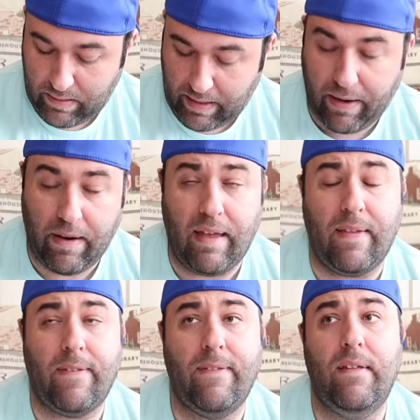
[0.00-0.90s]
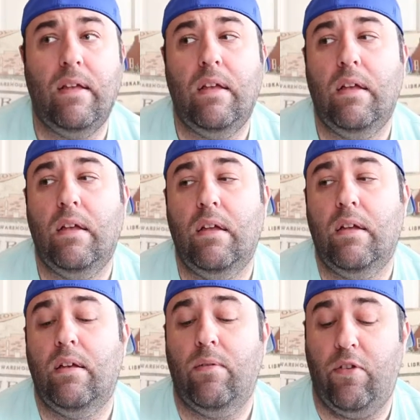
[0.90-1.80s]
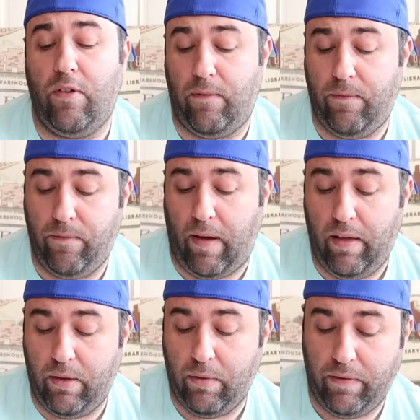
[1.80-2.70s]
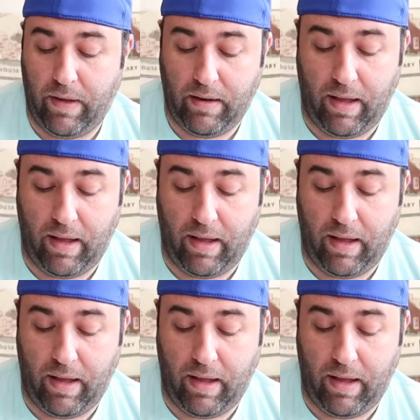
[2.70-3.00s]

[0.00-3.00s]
Darius. Which I finally wrote that